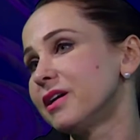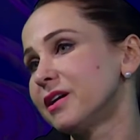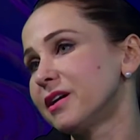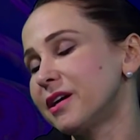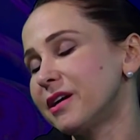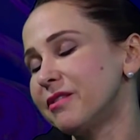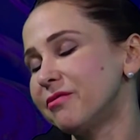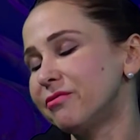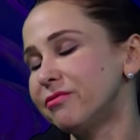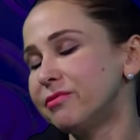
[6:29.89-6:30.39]

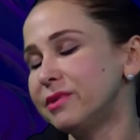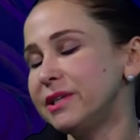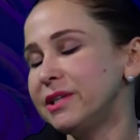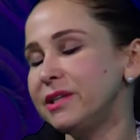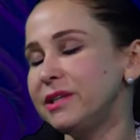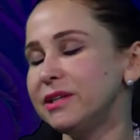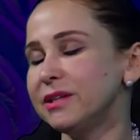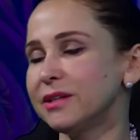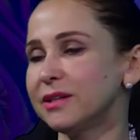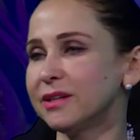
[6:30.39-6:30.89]
if
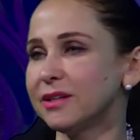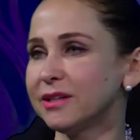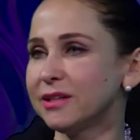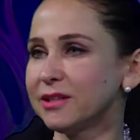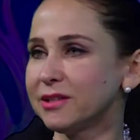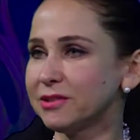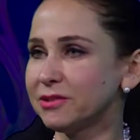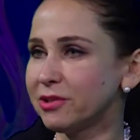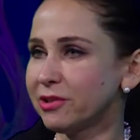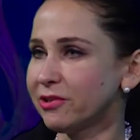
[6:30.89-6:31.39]
we
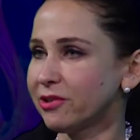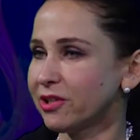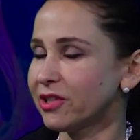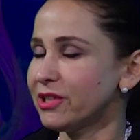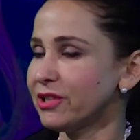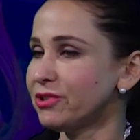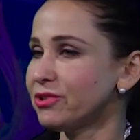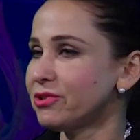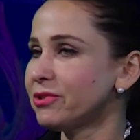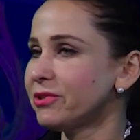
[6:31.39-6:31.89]
talk
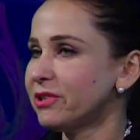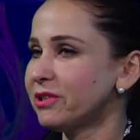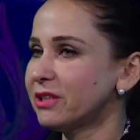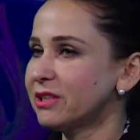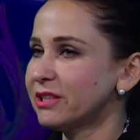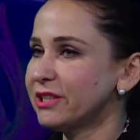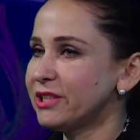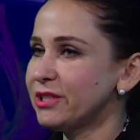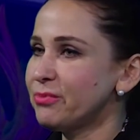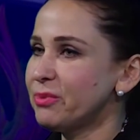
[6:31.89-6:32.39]

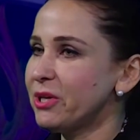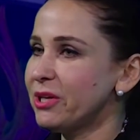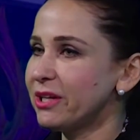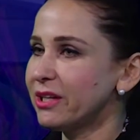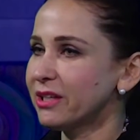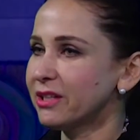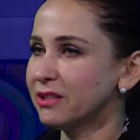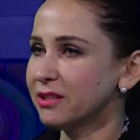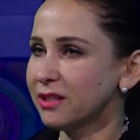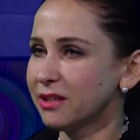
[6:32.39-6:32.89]
historically speaking,
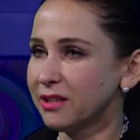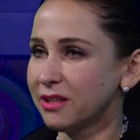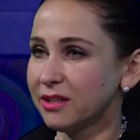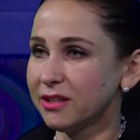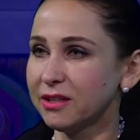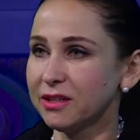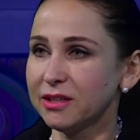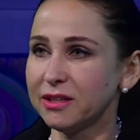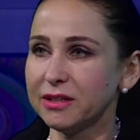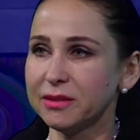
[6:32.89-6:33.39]

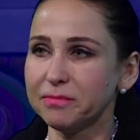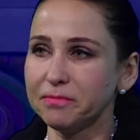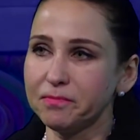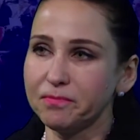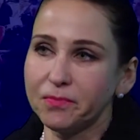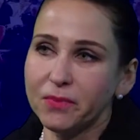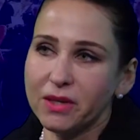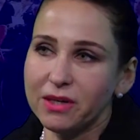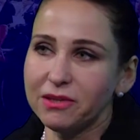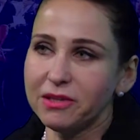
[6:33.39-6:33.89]

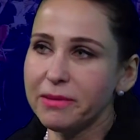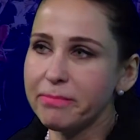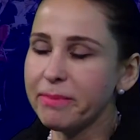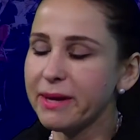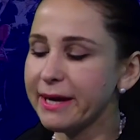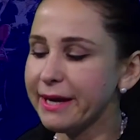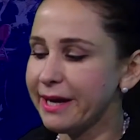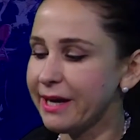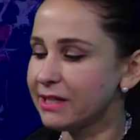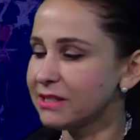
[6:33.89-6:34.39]
in the
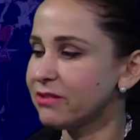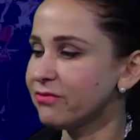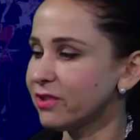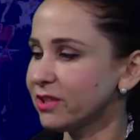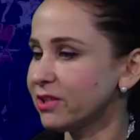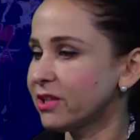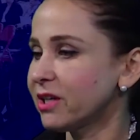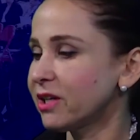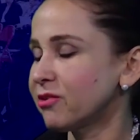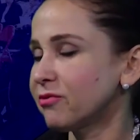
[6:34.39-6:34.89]
past,
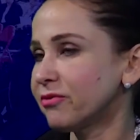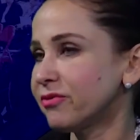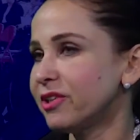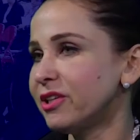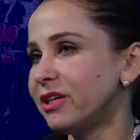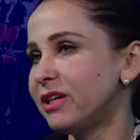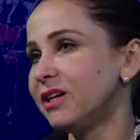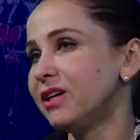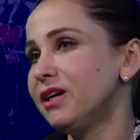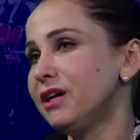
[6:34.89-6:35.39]

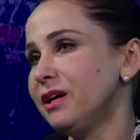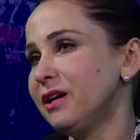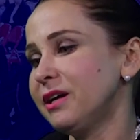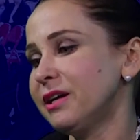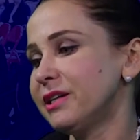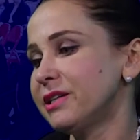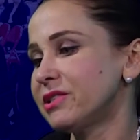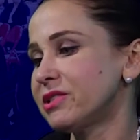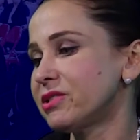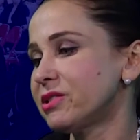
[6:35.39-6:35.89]
photography
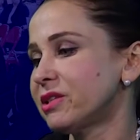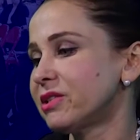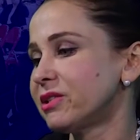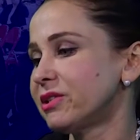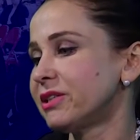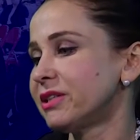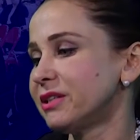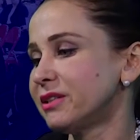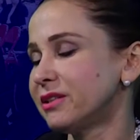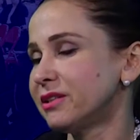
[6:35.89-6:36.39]
has
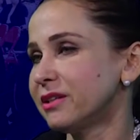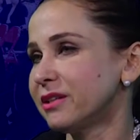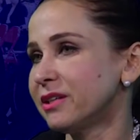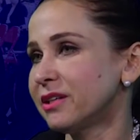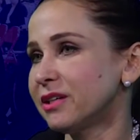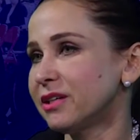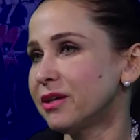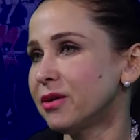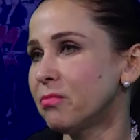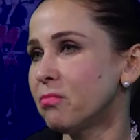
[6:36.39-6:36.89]
started
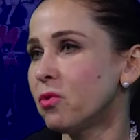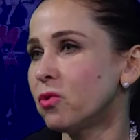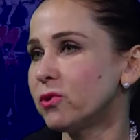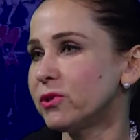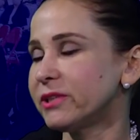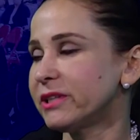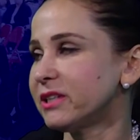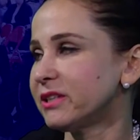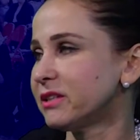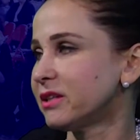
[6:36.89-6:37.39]
more
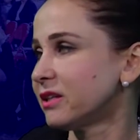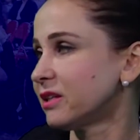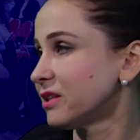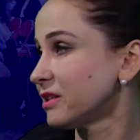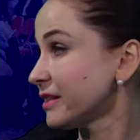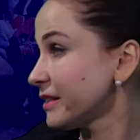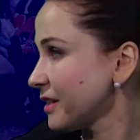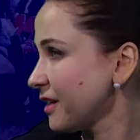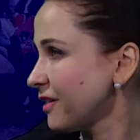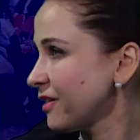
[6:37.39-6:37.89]
than
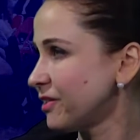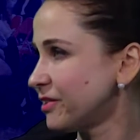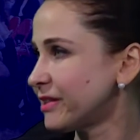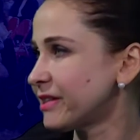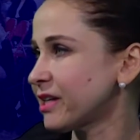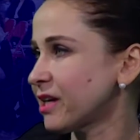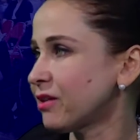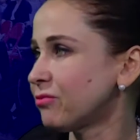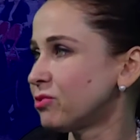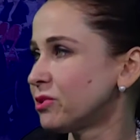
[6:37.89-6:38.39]
science,
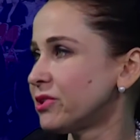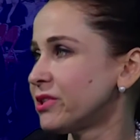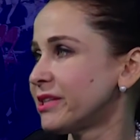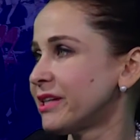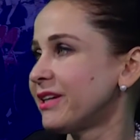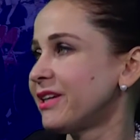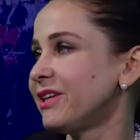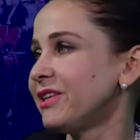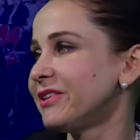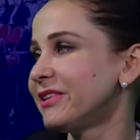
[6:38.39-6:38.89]
I would
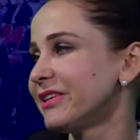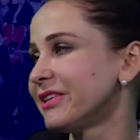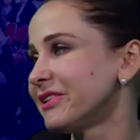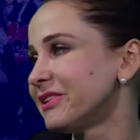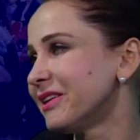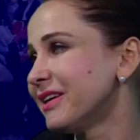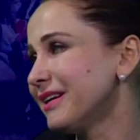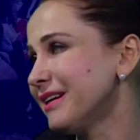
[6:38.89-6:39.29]
say, than